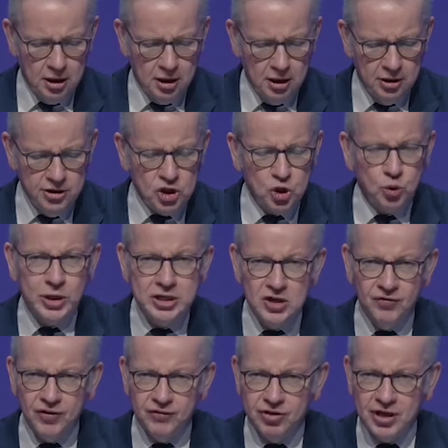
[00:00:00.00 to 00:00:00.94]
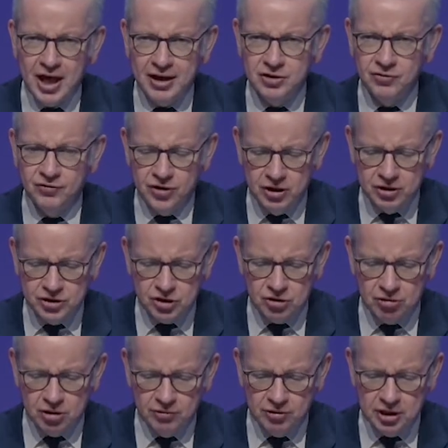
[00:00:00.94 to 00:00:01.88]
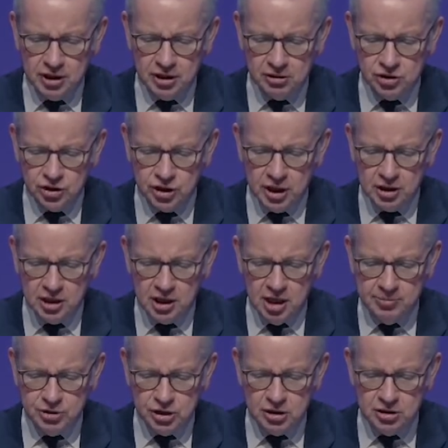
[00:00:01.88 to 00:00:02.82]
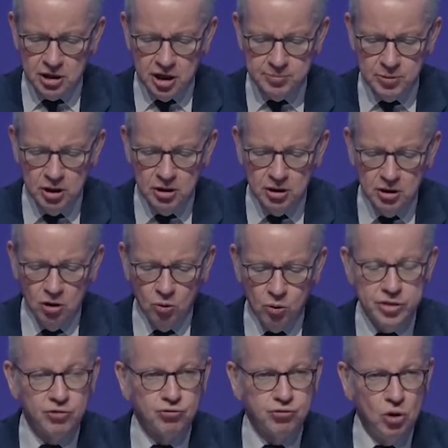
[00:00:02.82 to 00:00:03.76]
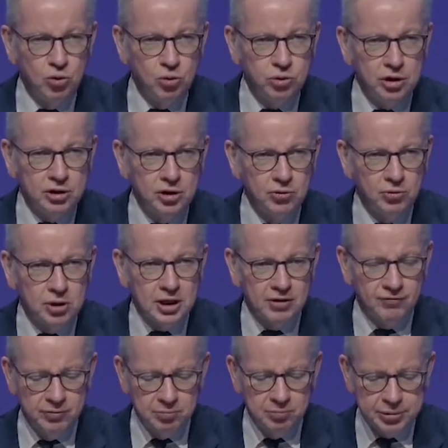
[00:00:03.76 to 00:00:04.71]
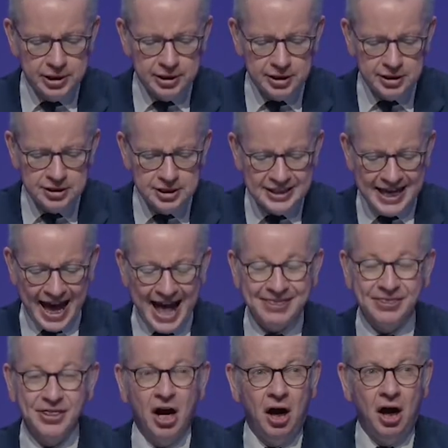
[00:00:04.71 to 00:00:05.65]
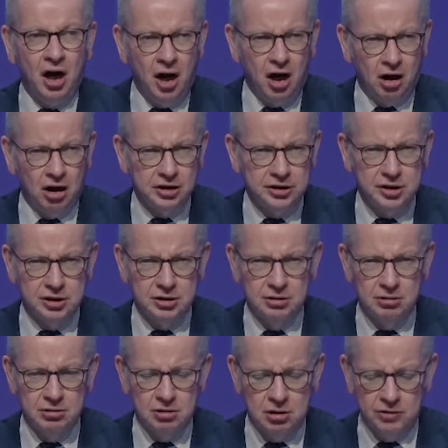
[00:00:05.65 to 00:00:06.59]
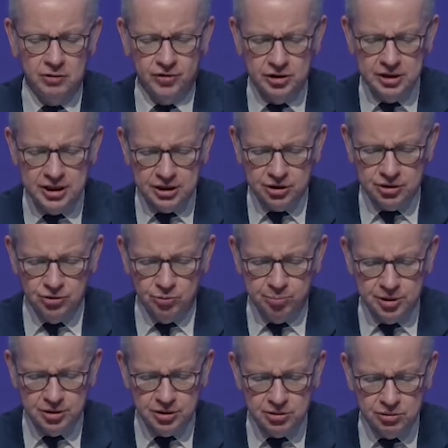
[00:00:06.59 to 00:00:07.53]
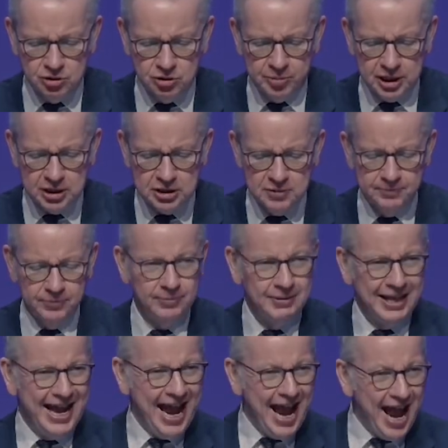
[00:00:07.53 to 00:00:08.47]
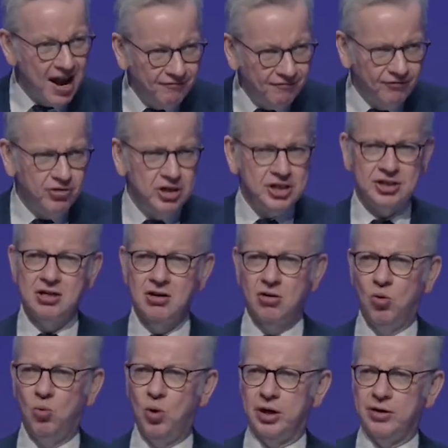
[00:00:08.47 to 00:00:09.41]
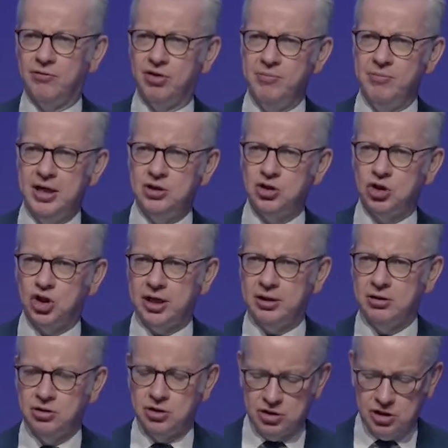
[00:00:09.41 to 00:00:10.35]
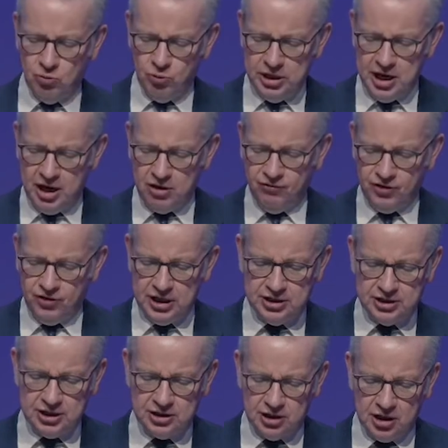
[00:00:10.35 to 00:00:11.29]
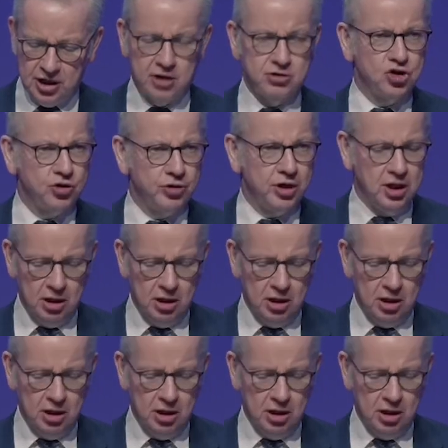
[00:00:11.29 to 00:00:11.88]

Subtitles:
This 25th anniversary of the LGA comes at a time when the role that local government plays is at the heart of our national political debate. Every single one of the major challenges that we now face as a country